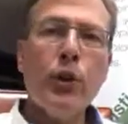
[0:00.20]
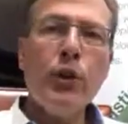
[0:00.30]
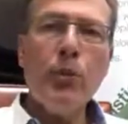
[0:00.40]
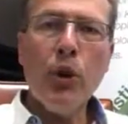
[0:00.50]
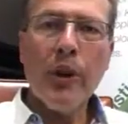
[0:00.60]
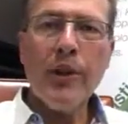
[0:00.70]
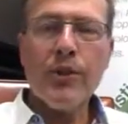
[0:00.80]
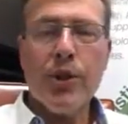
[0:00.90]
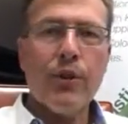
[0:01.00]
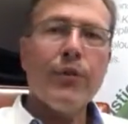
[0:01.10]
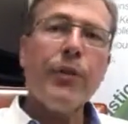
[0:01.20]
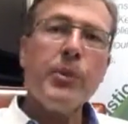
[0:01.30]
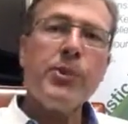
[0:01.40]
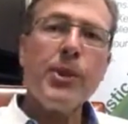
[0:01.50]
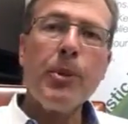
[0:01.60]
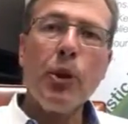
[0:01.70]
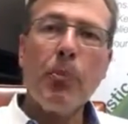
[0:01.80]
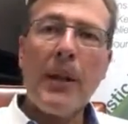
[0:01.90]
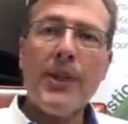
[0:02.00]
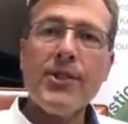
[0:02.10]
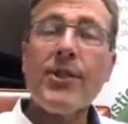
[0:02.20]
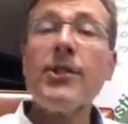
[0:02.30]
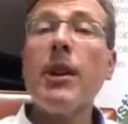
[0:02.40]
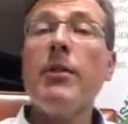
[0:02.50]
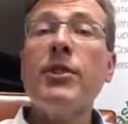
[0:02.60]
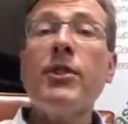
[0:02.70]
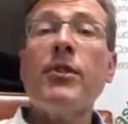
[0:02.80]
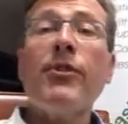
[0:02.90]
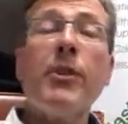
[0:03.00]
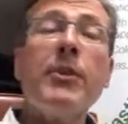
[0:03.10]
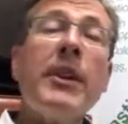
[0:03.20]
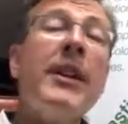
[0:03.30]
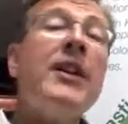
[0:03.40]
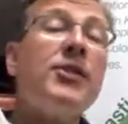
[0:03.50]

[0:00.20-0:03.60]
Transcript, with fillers: Good morning, it's Kurt from Simco Plastics coming to you from the